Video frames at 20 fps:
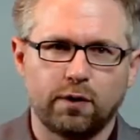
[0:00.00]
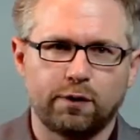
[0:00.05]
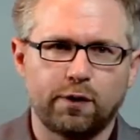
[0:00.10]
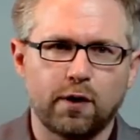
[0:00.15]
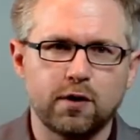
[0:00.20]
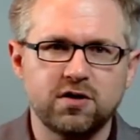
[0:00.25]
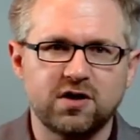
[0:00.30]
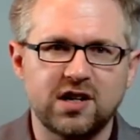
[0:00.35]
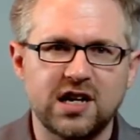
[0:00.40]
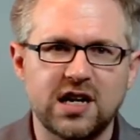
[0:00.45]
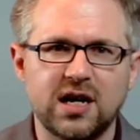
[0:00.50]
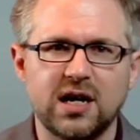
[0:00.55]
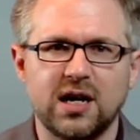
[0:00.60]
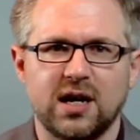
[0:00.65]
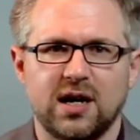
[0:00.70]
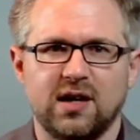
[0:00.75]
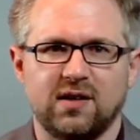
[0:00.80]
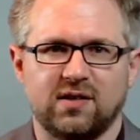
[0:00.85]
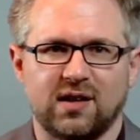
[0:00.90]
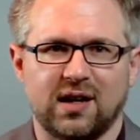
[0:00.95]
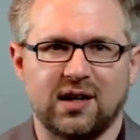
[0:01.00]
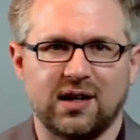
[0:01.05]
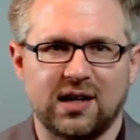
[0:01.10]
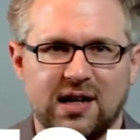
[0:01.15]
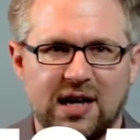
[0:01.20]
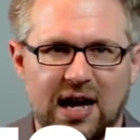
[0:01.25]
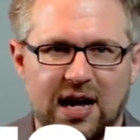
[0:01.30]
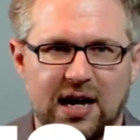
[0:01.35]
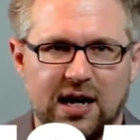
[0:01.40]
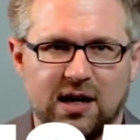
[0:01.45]
The first E is
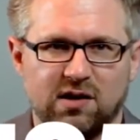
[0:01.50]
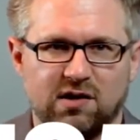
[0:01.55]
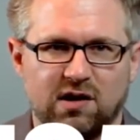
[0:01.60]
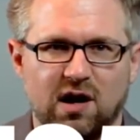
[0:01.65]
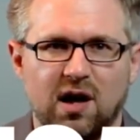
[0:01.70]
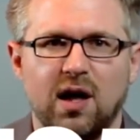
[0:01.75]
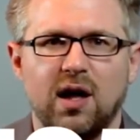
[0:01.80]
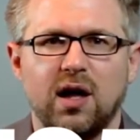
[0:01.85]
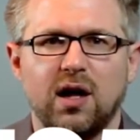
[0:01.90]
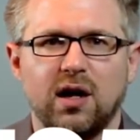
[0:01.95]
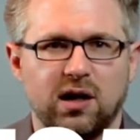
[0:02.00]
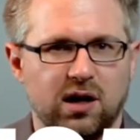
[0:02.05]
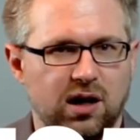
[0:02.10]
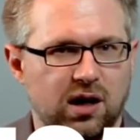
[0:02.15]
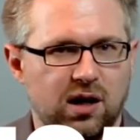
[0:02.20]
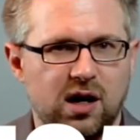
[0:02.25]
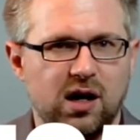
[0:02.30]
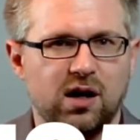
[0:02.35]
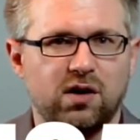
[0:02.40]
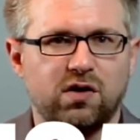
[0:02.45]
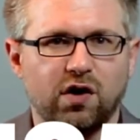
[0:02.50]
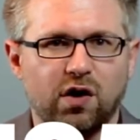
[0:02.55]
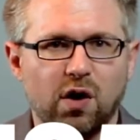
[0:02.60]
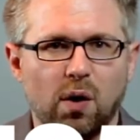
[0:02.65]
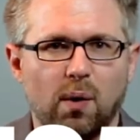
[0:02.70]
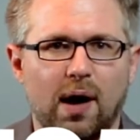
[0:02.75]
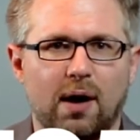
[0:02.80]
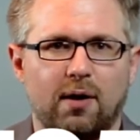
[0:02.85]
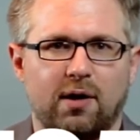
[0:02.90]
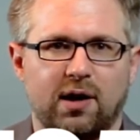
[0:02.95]
engage. You need to
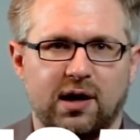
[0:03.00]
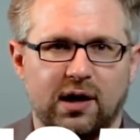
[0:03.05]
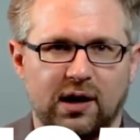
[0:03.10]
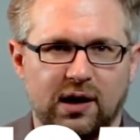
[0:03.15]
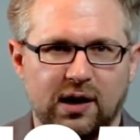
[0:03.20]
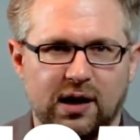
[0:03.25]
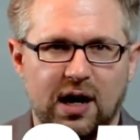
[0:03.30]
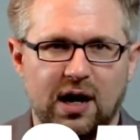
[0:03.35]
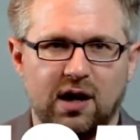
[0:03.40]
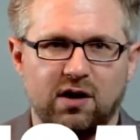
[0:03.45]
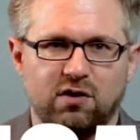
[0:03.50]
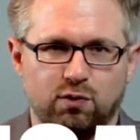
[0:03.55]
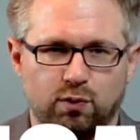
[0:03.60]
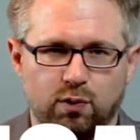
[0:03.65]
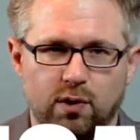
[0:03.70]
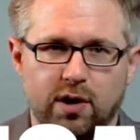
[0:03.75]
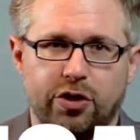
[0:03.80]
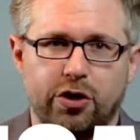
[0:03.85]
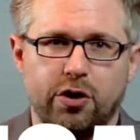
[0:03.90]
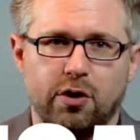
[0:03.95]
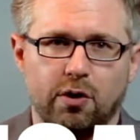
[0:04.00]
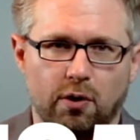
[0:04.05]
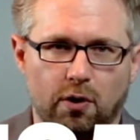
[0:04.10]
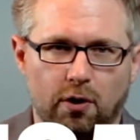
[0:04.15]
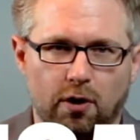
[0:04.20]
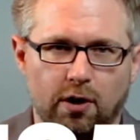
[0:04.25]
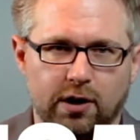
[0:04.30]
go out and engage with your